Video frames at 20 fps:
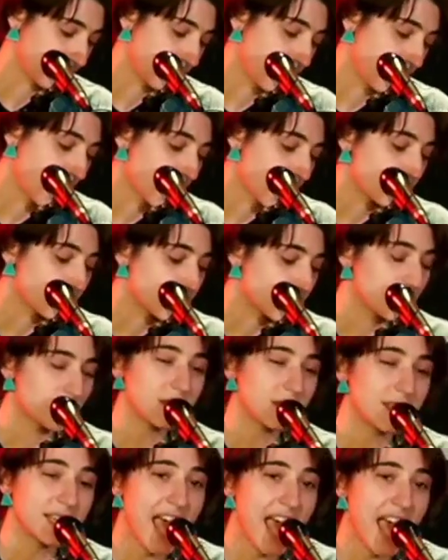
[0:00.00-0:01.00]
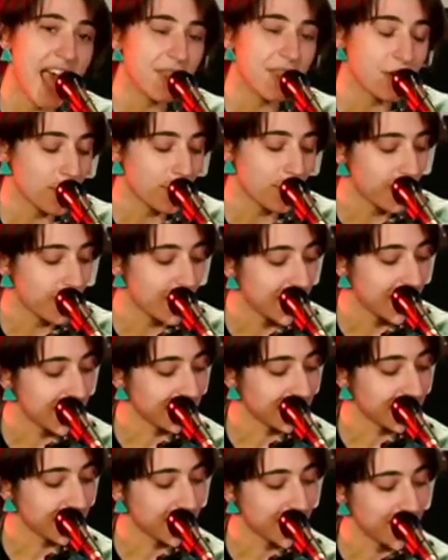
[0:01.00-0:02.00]
Together we
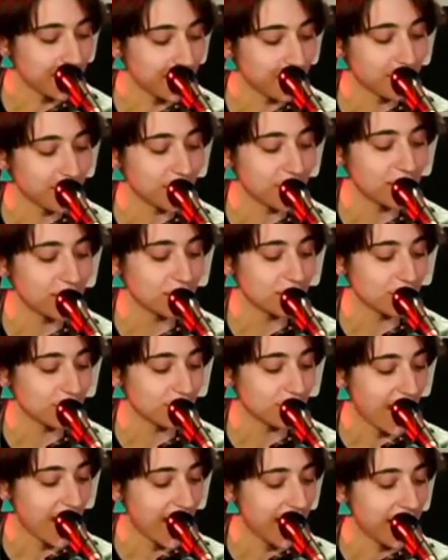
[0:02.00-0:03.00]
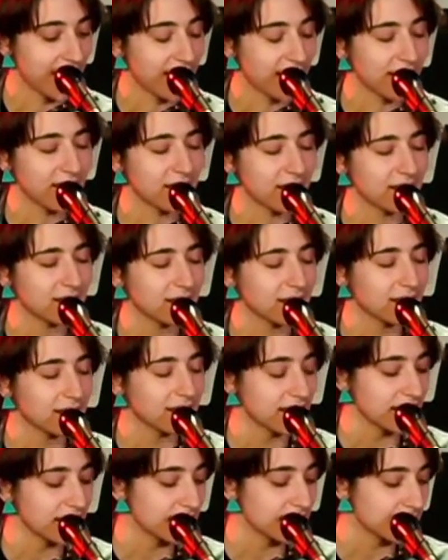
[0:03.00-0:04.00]
keep the trail
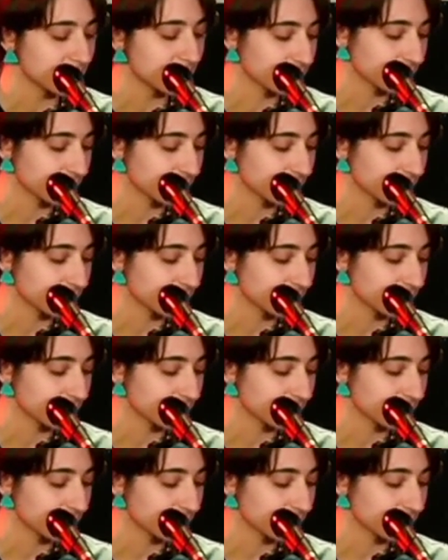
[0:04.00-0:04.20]
clean,